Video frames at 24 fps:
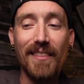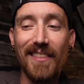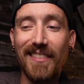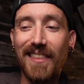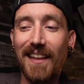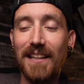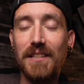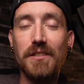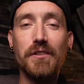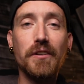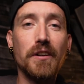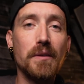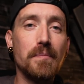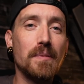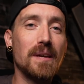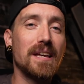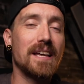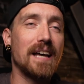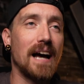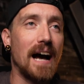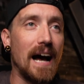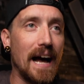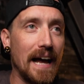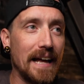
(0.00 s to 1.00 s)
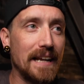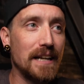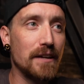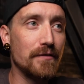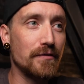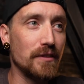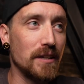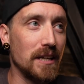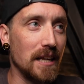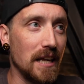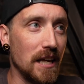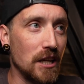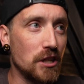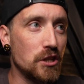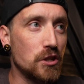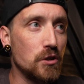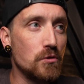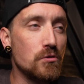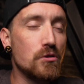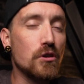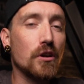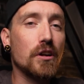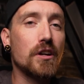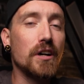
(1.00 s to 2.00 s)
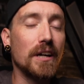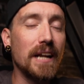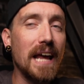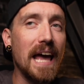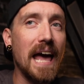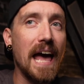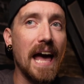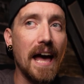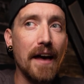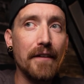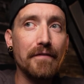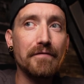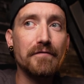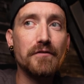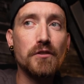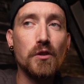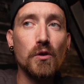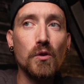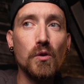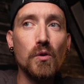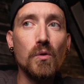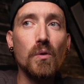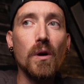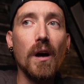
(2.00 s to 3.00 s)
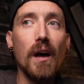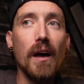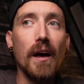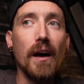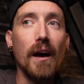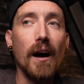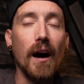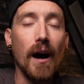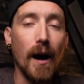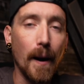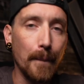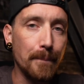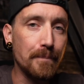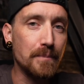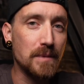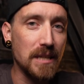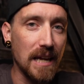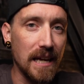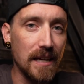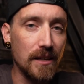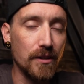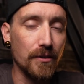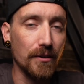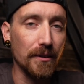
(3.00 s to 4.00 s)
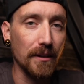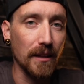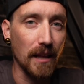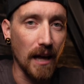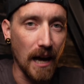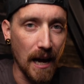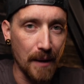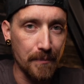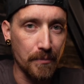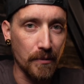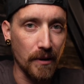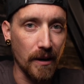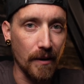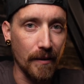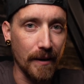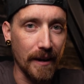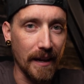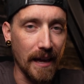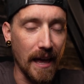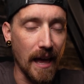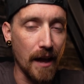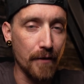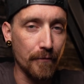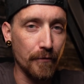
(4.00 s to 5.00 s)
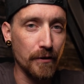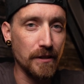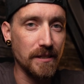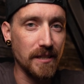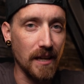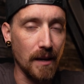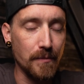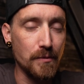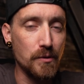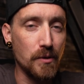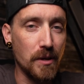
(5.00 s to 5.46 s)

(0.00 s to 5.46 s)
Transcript: that's gonna be kind of an issue. You're gonna have to update your library every time